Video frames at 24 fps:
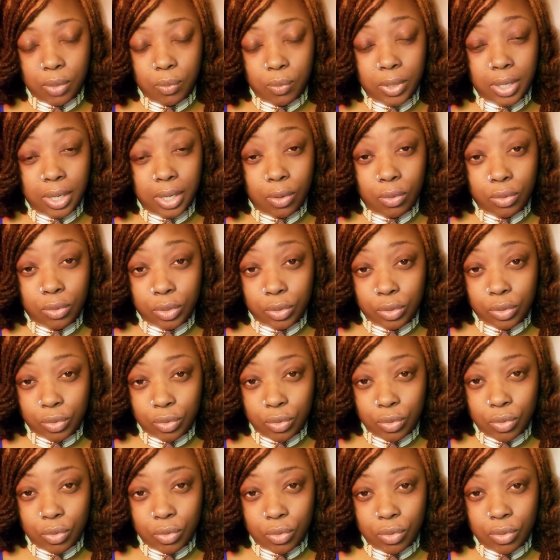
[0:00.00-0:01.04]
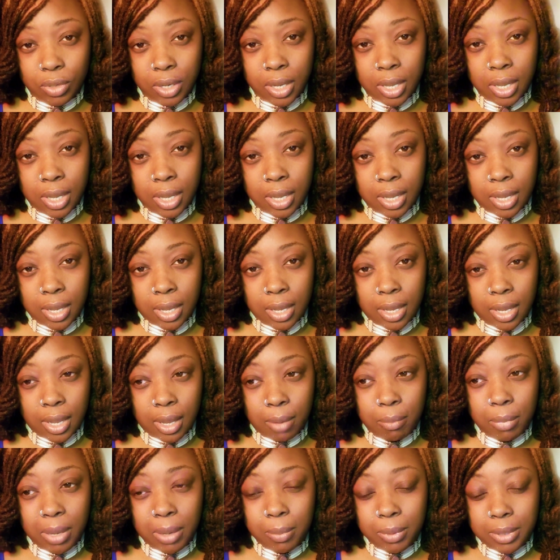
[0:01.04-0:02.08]
When they go to school, it
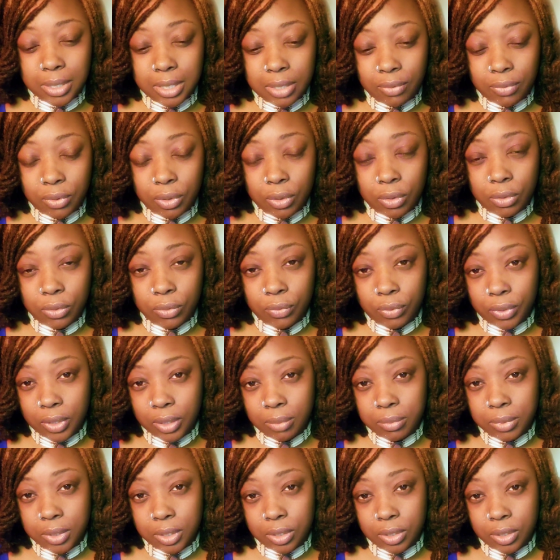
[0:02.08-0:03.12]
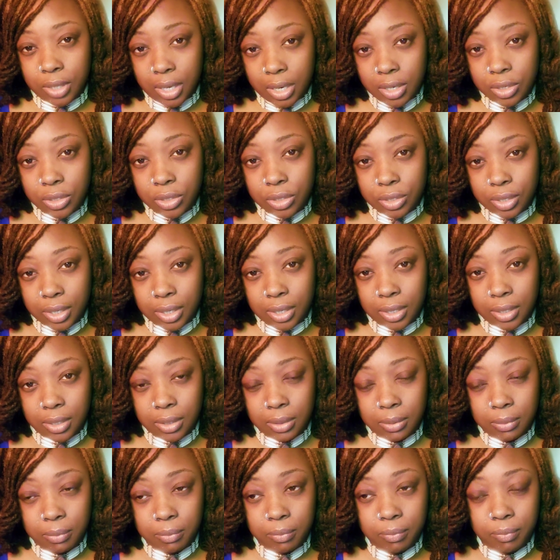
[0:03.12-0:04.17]
may be difficult for them to think straight,
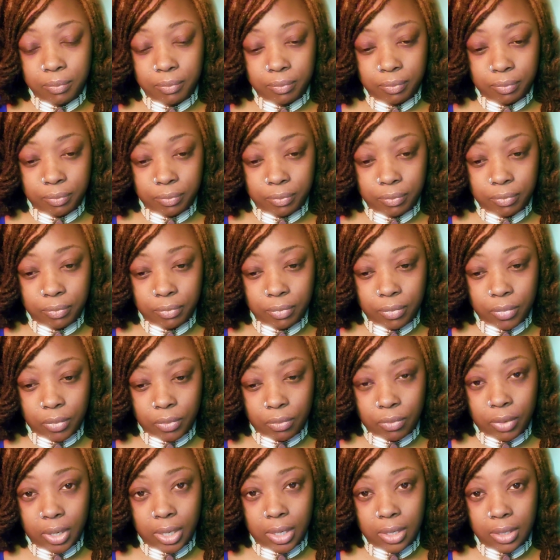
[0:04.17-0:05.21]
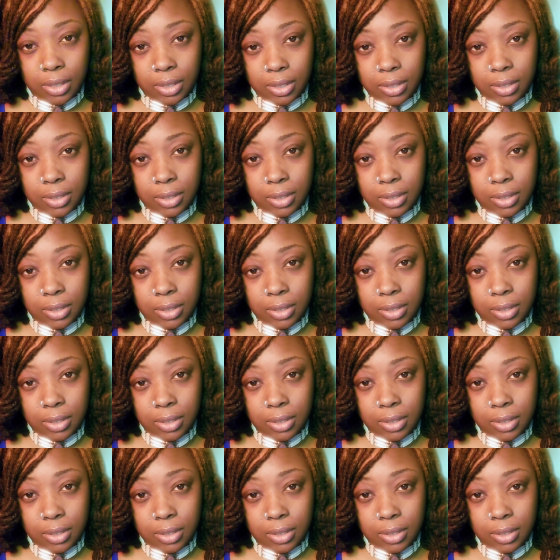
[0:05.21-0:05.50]
right?